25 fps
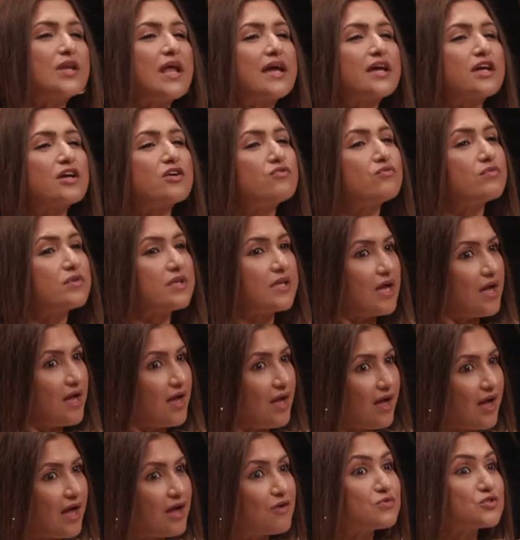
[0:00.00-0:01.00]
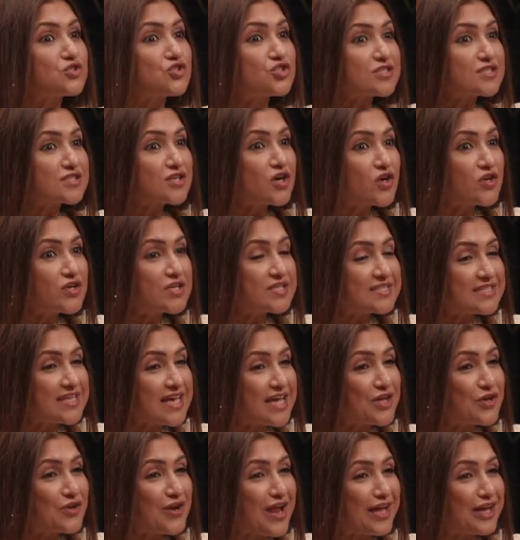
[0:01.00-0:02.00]
But you like I was just going to
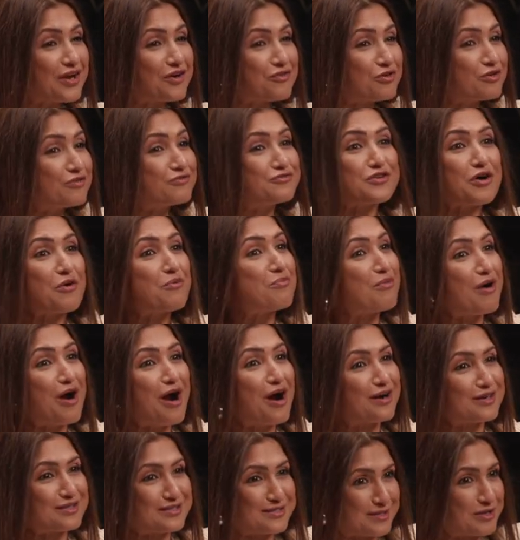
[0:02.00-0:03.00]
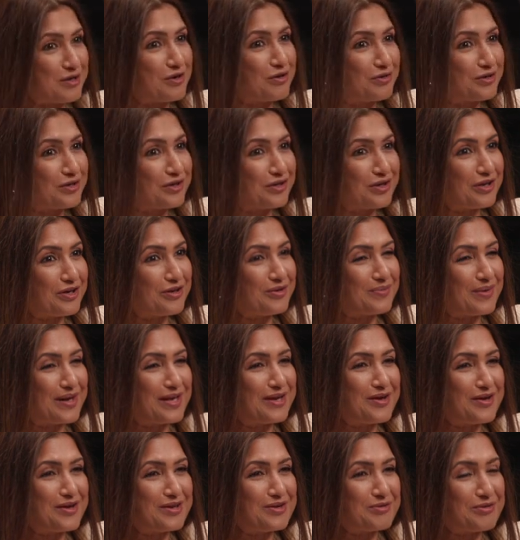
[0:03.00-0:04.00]
say you like a rooftop bar. So,
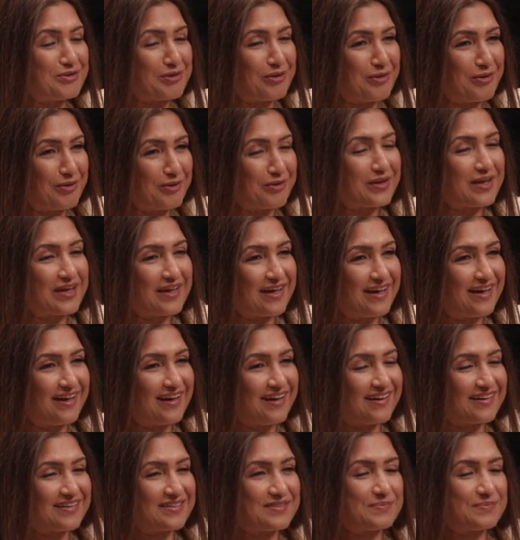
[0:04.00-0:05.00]
why not New York? Yeah.